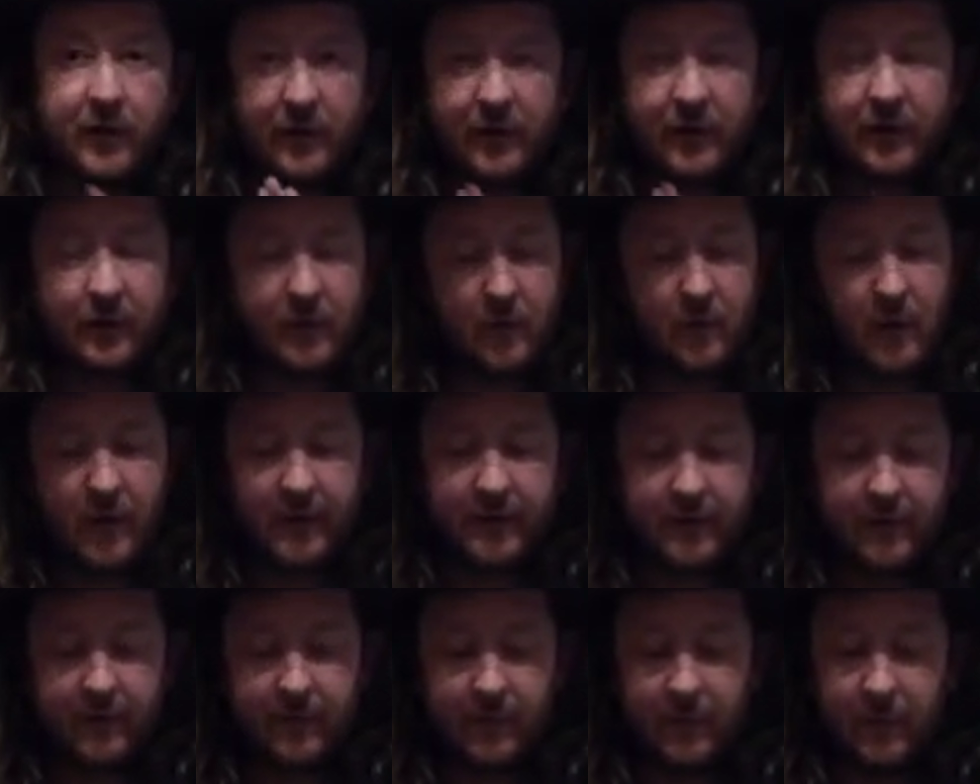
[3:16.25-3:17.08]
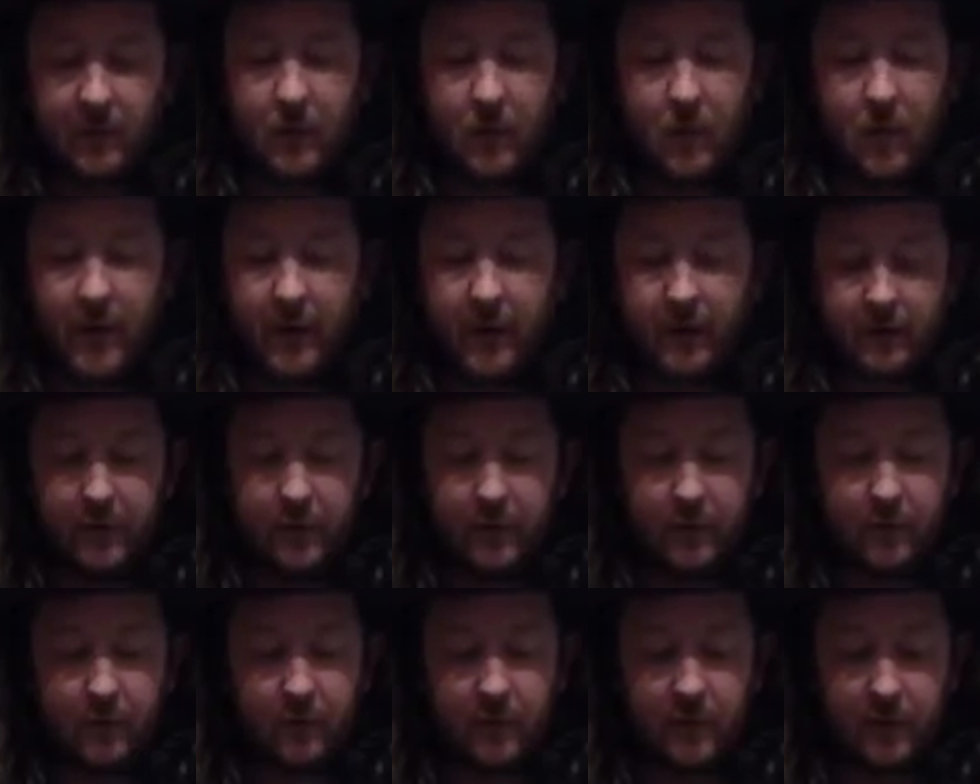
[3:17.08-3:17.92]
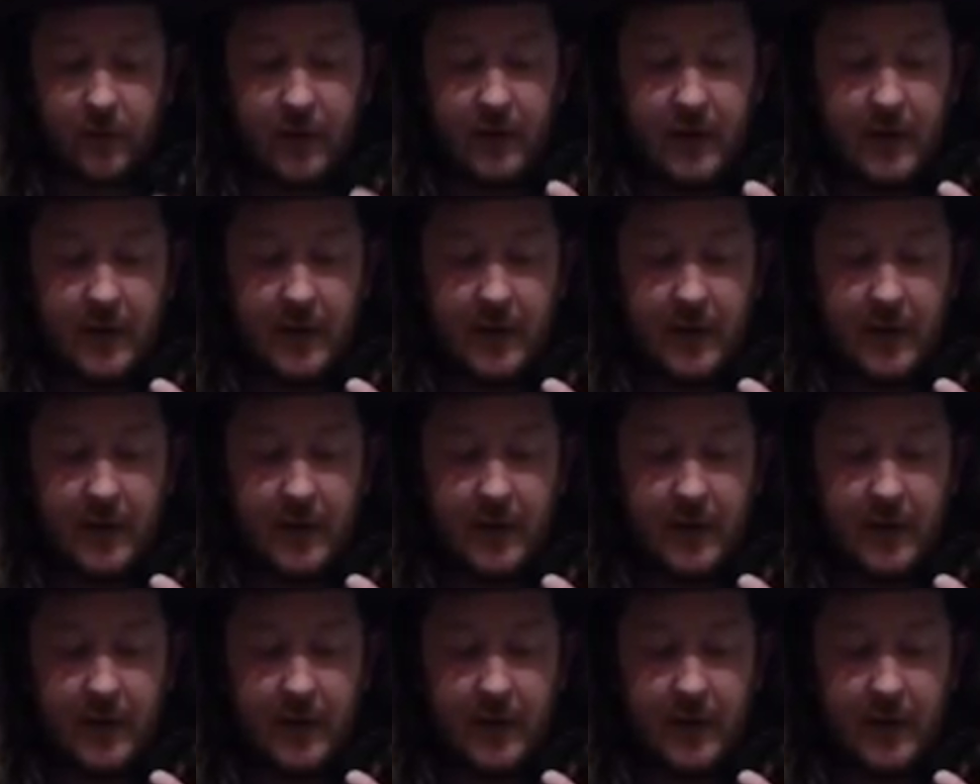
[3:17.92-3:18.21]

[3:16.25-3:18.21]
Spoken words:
because it's quite different and quite unusual.